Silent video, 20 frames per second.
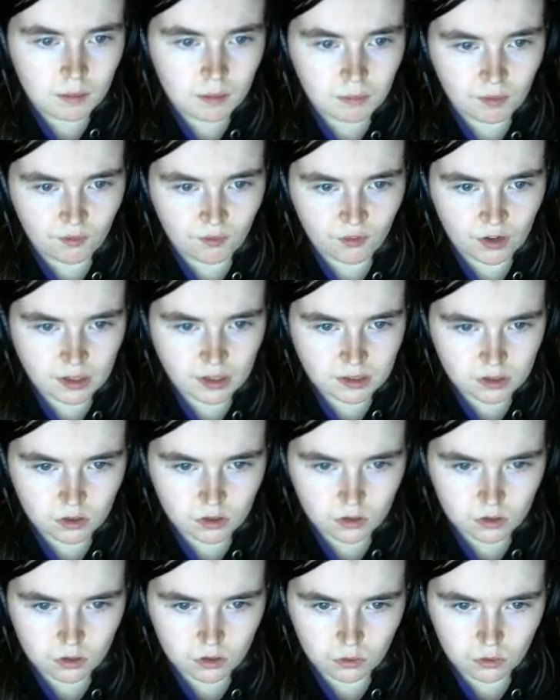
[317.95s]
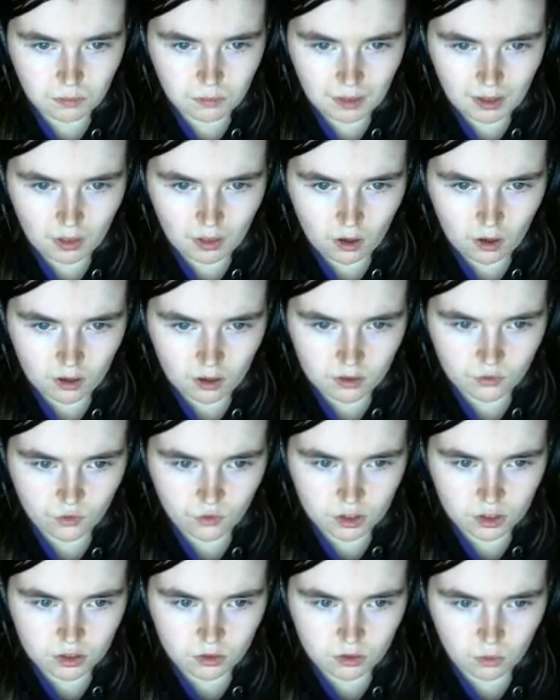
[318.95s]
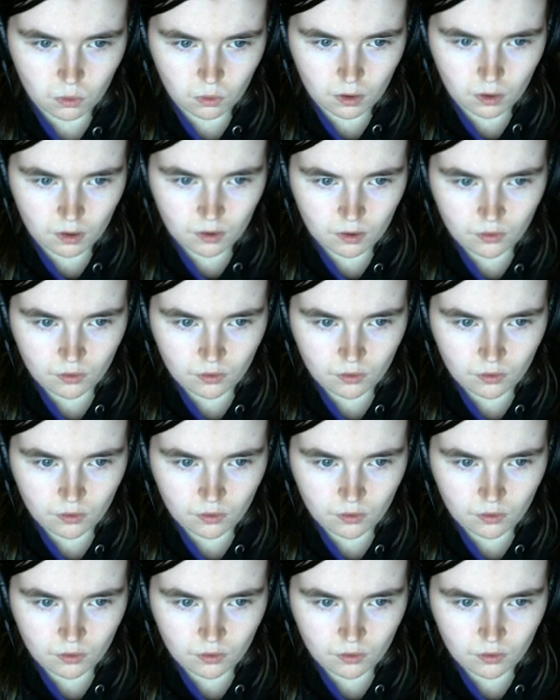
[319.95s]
My friends look through my locked front door.